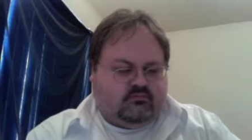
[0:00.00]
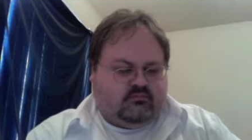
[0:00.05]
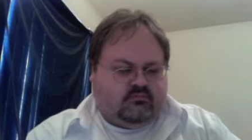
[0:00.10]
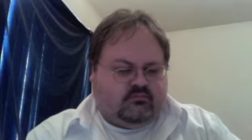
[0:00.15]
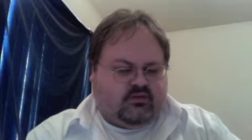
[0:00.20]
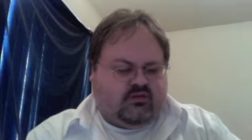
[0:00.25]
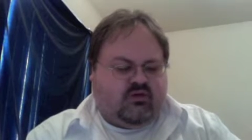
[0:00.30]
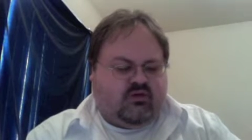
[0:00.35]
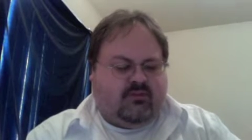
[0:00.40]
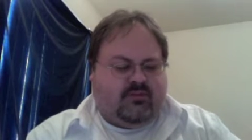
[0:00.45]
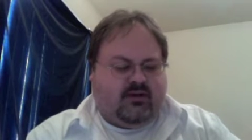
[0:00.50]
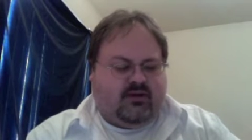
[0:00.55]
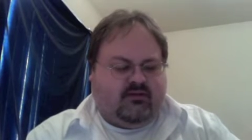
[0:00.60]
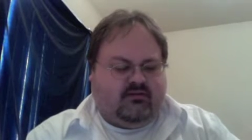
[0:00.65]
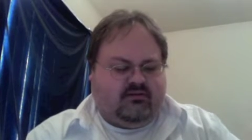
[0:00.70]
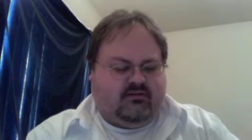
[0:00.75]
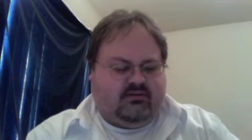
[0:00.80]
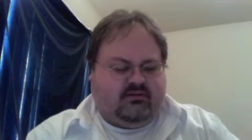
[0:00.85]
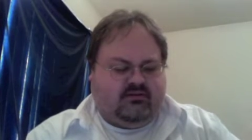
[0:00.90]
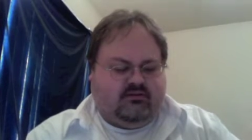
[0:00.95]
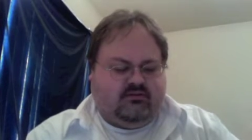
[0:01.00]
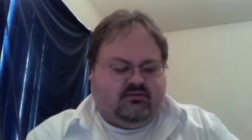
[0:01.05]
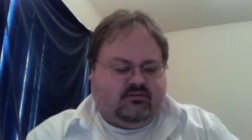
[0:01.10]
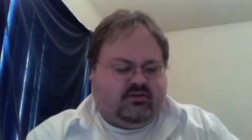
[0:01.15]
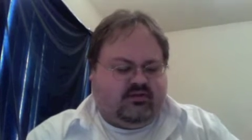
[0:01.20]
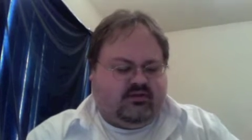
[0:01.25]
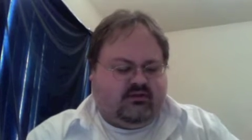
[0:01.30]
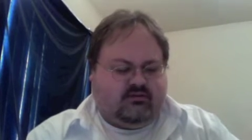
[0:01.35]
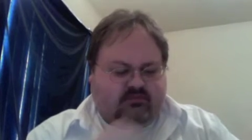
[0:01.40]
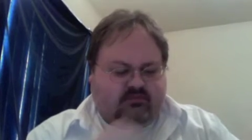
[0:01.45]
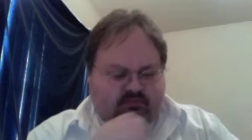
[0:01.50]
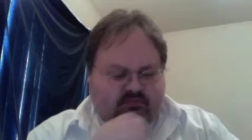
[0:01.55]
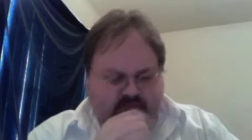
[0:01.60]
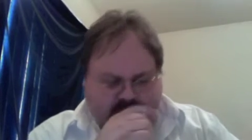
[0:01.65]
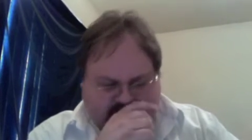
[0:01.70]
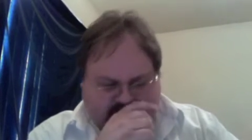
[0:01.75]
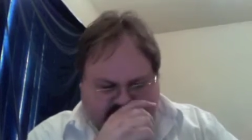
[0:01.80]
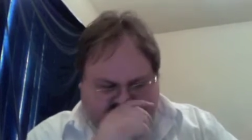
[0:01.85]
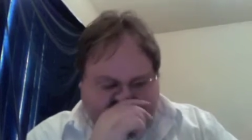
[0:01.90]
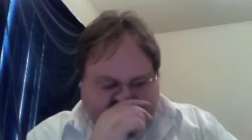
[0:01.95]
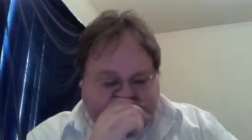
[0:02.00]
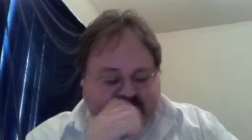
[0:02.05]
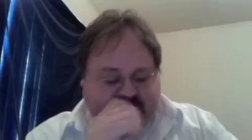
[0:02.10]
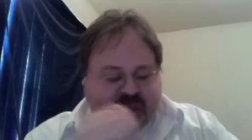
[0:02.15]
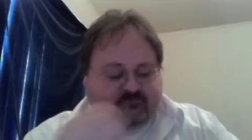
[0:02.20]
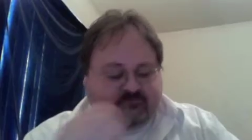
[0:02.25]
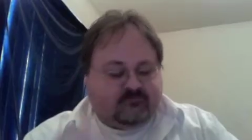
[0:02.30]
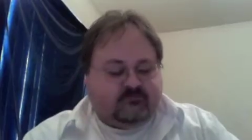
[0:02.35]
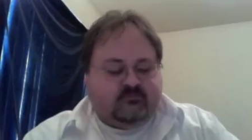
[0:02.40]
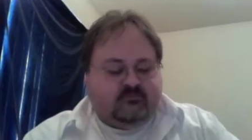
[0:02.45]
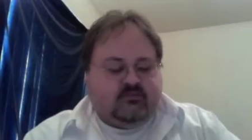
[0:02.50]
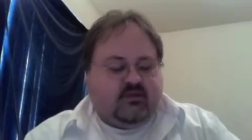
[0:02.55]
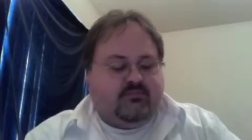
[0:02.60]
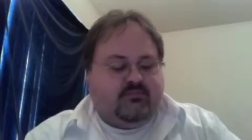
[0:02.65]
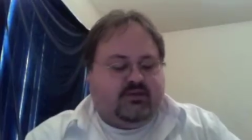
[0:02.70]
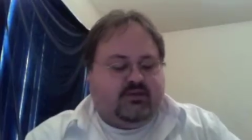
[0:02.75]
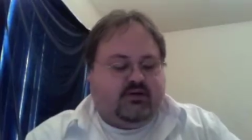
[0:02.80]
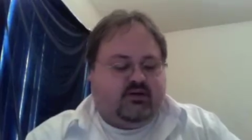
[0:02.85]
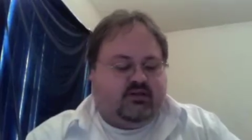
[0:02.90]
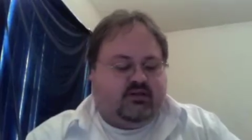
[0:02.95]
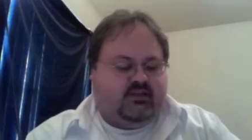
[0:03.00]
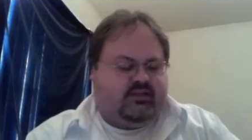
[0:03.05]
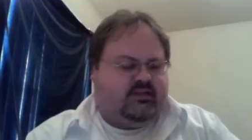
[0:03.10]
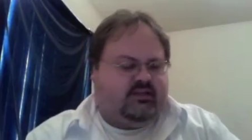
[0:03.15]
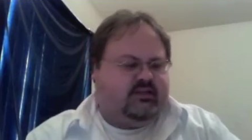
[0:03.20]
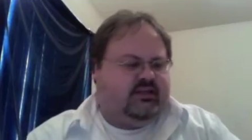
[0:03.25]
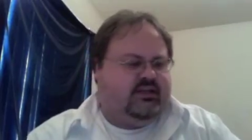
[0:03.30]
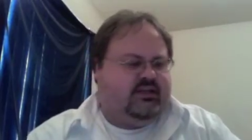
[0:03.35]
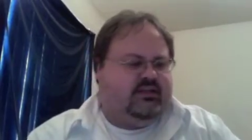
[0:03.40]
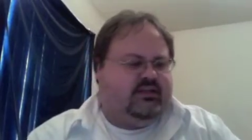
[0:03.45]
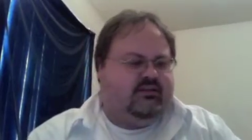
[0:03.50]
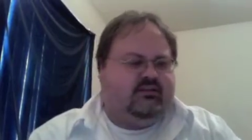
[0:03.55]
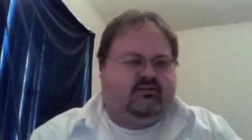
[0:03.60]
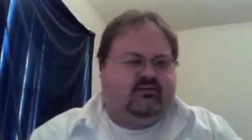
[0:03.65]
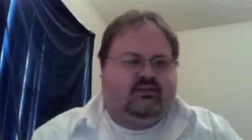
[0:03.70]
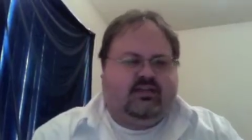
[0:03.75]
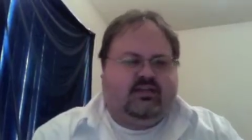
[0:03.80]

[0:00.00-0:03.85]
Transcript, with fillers: Oh, apparently, uh, well, apparently the, the